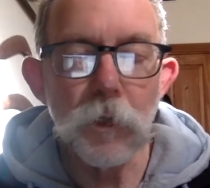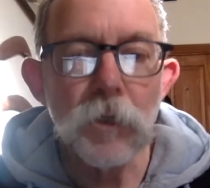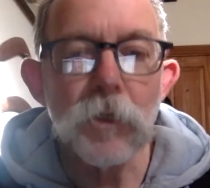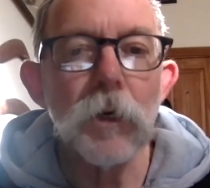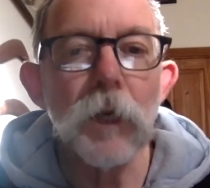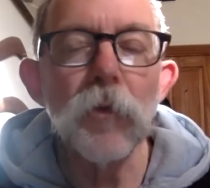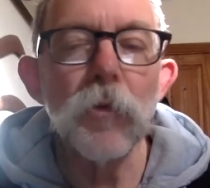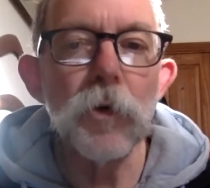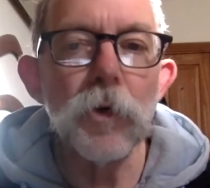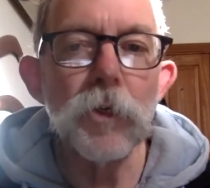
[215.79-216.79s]
So in other
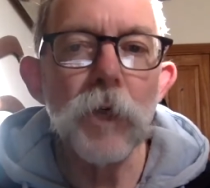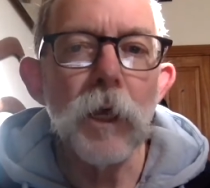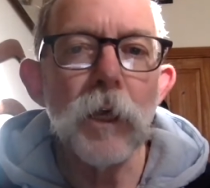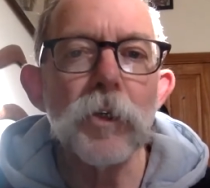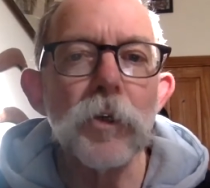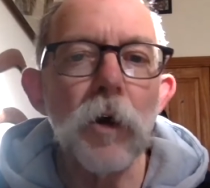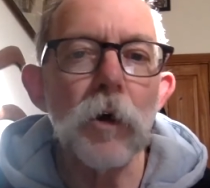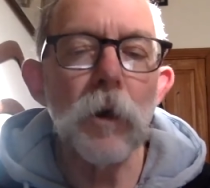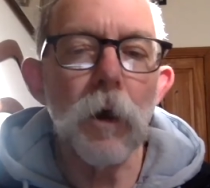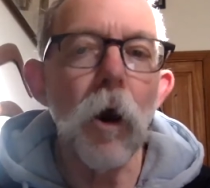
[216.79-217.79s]
words, it's
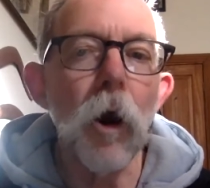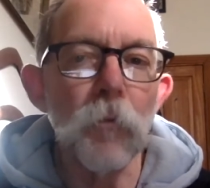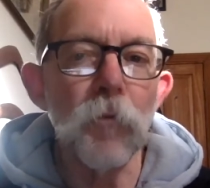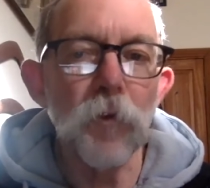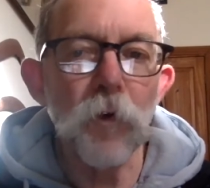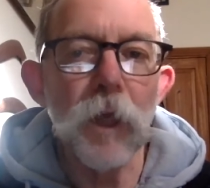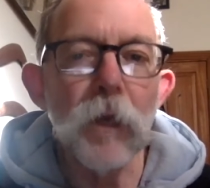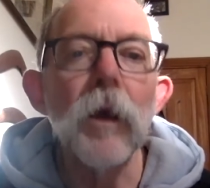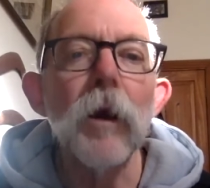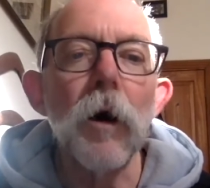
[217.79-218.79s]
not, I'm Fred,
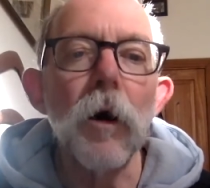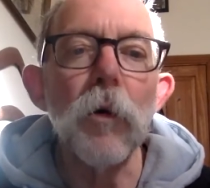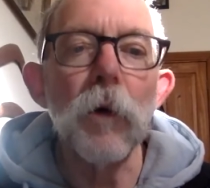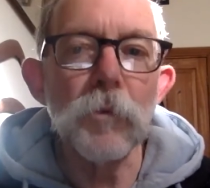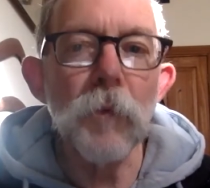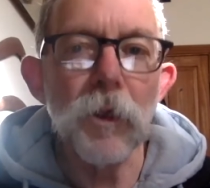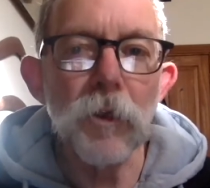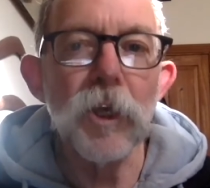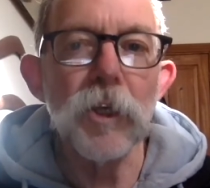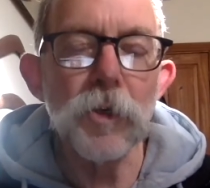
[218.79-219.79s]
I always make
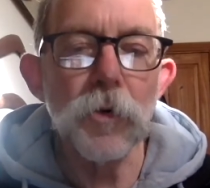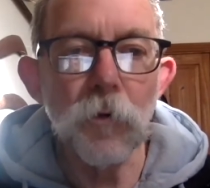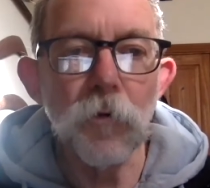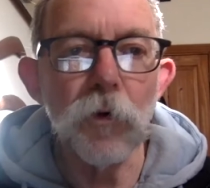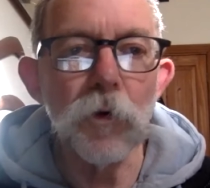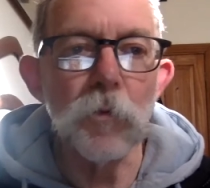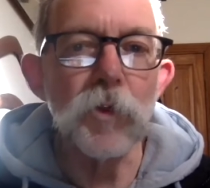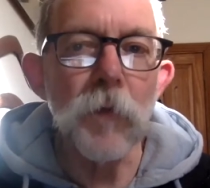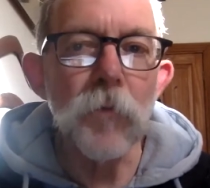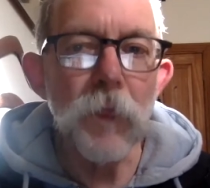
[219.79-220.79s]
these sort of films,